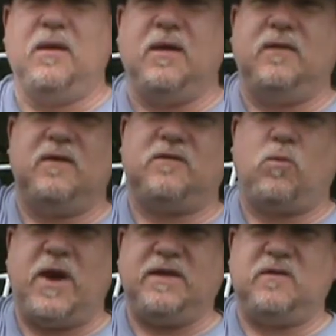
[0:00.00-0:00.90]
in this
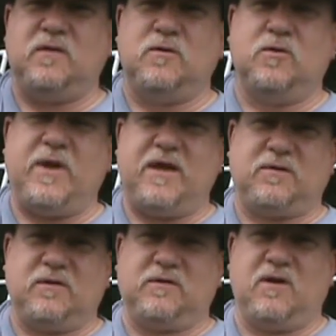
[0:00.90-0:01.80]
white tube
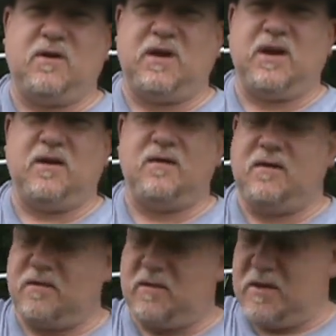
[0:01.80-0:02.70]
after there's dirt in here,
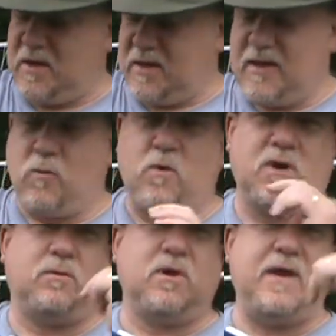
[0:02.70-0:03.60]
that
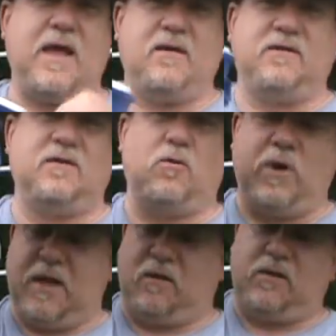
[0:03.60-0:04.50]
water will go down into the
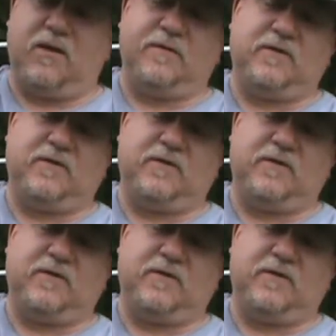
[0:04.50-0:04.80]
well of the